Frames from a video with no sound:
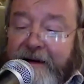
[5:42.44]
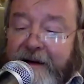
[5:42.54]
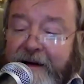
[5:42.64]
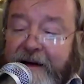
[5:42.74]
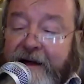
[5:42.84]

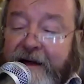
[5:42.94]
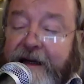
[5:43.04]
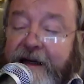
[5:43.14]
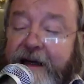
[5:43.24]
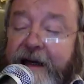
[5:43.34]

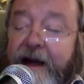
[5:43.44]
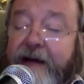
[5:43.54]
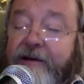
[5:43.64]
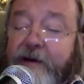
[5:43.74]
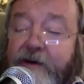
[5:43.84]

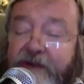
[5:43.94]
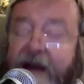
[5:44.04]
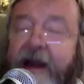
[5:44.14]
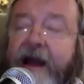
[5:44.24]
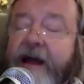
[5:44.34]
you
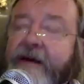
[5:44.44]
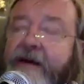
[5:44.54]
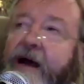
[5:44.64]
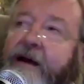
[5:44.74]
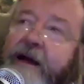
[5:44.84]
say, and
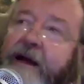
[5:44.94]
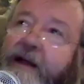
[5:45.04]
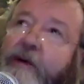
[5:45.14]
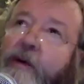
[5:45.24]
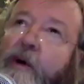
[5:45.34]
I
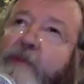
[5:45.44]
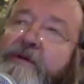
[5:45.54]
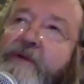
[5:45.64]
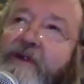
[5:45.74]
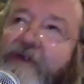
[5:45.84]
like your
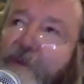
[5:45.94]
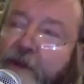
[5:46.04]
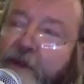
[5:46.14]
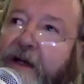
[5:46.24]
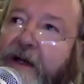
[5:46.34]
optimism,
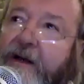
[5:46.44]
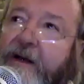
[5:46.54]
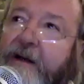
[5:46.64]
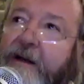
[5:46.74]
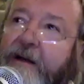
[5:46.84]
that
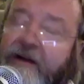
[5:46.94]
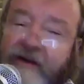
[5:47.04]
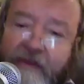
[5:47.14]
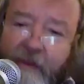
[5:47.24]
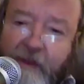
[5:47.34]
this has
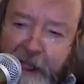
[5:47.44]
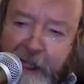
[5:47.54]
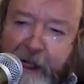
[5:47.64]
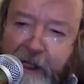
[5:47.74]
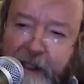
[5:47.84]
all
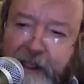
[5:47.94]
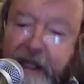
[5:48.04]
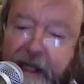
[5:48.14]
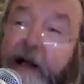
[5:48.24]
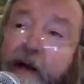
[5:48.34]
changed,
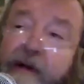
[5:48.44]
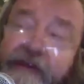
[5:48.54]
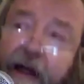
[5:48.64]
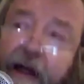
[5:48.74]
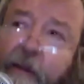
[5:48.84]
and I know
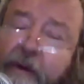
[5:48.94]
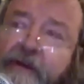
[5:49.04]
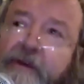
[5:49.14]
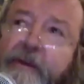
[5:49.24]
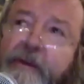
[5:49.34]
exactly
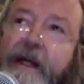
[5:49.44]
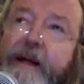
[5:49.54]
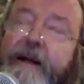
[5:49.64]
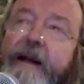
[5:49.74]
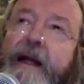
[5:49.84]
what you
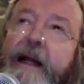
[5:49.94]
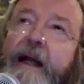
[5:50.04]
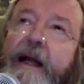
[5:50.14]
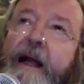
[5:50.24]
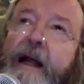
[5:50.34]
mean,
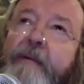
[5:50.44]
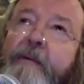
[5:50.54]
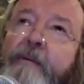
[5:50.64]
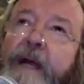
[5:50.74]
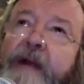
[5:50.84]

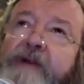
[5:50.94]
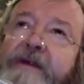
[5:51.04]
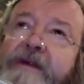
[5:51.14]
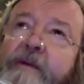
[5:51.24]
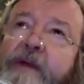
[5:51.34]

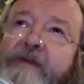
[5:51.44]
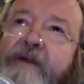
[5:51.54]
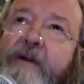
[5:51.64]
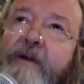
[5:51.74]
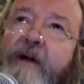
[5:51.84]
but
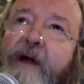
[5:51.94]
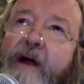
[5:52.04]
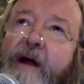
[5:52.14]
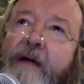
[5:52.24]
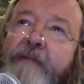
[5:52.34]
we
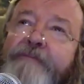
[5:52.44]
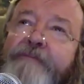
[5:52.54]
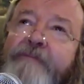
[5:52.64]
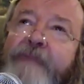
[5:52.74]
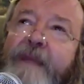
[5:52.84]
still are
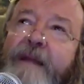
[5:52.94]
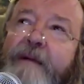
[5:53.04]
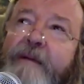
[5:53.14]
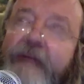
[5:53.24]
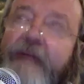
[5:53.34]

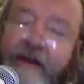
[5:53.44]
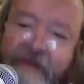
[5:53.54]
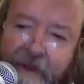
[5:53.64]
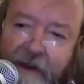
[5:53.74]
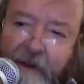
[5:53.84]

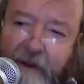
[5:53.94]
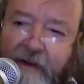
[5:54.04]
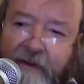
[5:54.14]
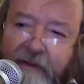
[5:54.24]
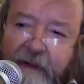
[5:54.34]
blessed with a lot of